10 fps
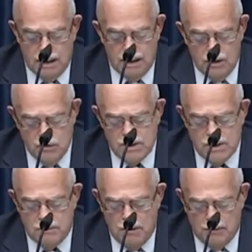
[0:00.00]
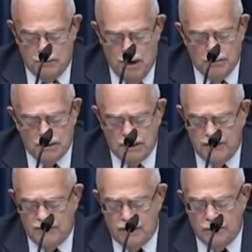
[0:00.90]
Using pub
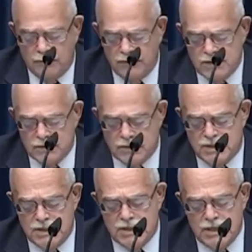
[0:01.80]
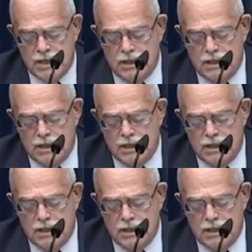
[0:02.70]
publicly available resources